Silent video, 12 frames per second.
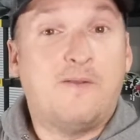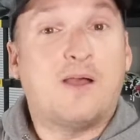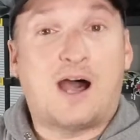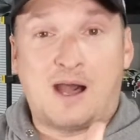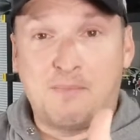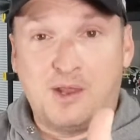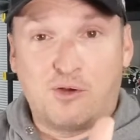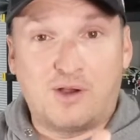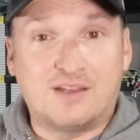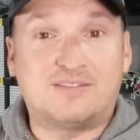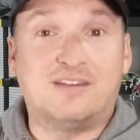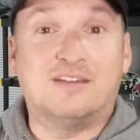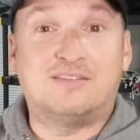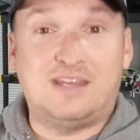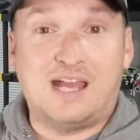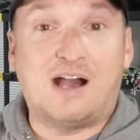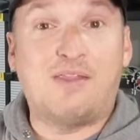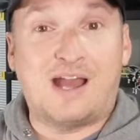I'm interested to see
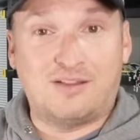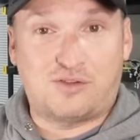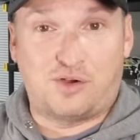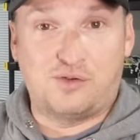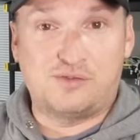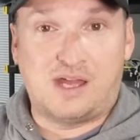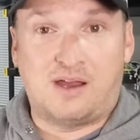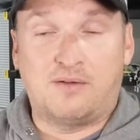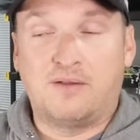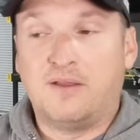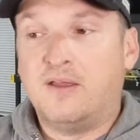how that turns out.